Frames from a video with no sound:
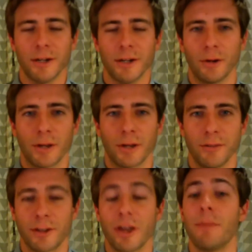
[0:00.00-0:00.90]
kind
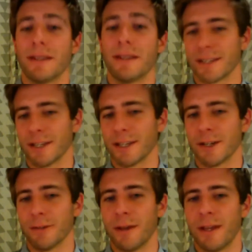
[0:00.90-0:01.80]
of commit to
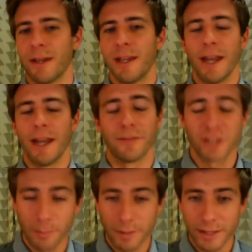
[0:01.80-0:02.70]
him. And if
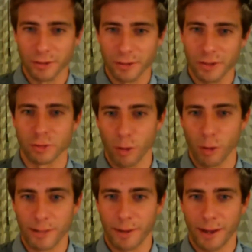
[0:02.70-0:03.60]
somebody else is
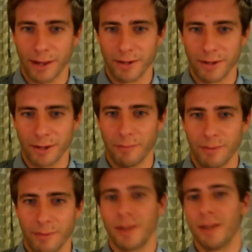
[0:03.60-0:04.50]
running behind
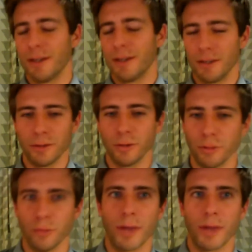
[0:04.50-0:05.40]
him,
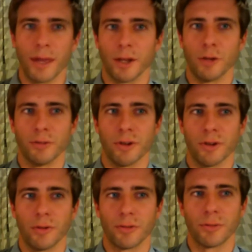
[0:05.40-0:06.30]
you get a good
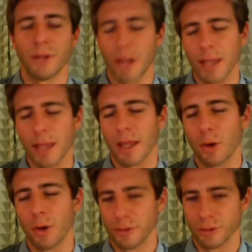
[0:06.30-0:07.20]
result. But I
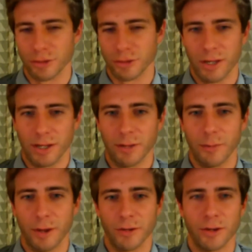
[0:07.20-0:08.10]
know what you're saying
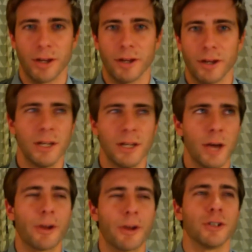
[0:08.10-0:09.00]

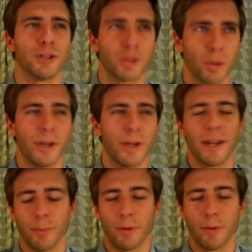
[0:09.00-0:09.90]
about control and
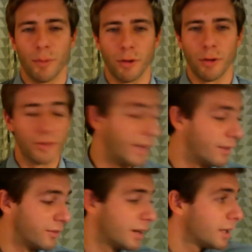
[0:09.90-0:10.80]
getting the ball in Paul's
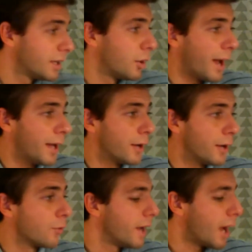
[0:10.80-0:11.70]
hands. And, I
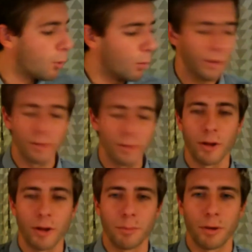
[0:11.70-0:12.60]
agree. I wanted the
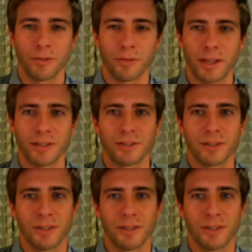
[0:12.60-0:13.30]
ball in Paul's hands